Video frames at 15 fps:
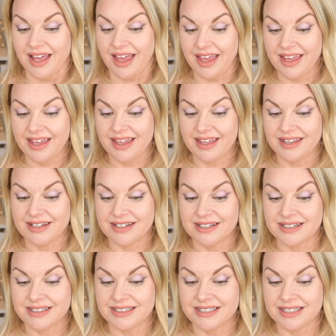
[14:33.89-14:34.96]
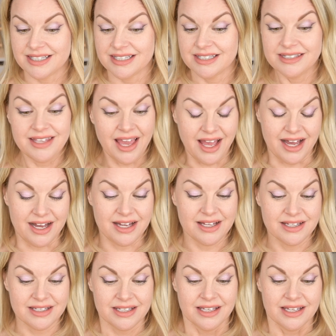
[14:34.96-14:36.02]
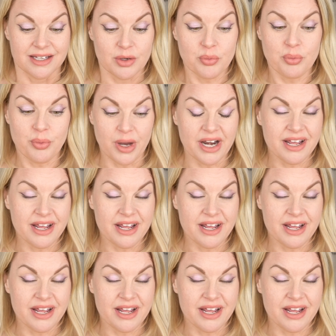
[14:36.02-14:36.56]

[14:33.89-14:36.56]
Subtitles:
and yeah, what